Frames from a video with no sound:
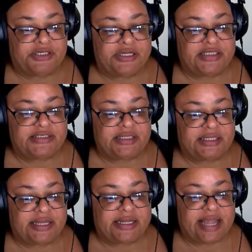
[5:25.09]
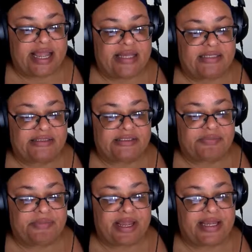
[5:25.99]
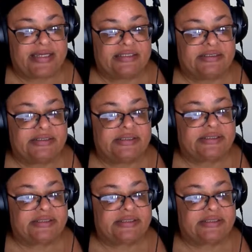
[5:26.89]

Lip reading: said that the gang's demands,